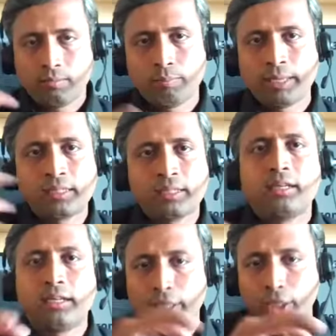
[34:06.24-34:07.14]

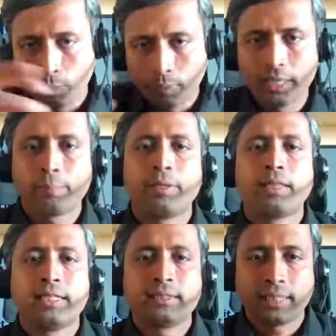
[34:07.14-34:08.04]
method into
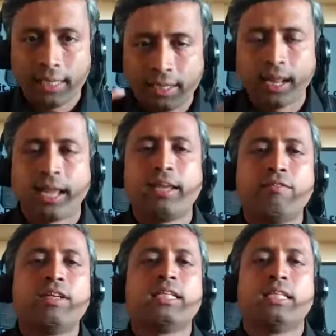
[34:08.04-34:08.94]
multiple things and try
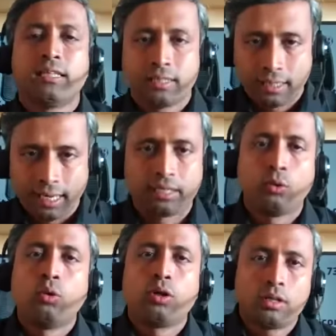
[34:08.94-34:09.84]
everything. Like
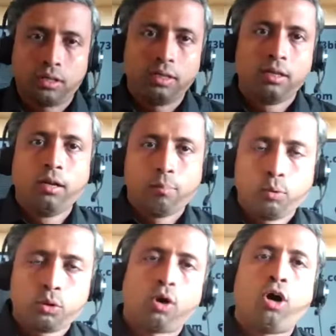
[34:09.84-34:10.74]
don't
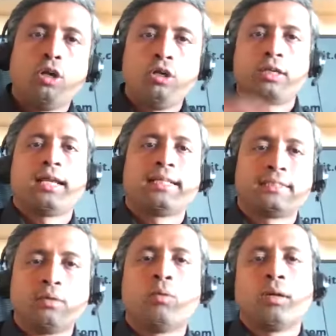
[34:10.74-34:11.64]
put all your
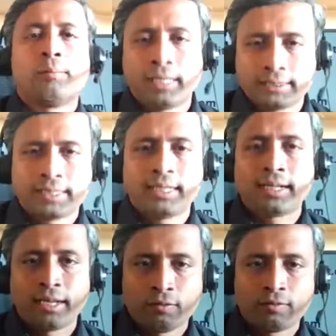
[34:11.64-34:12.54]
eggs in one
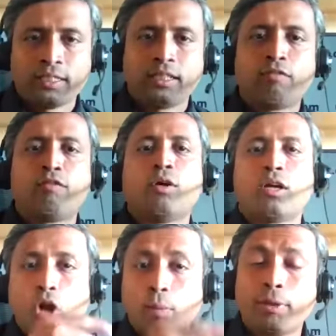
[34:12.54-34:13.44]
basket, kind of a thing. If you are
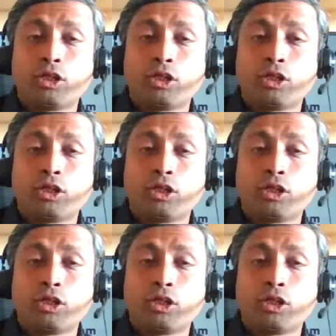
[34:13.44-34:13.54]
not,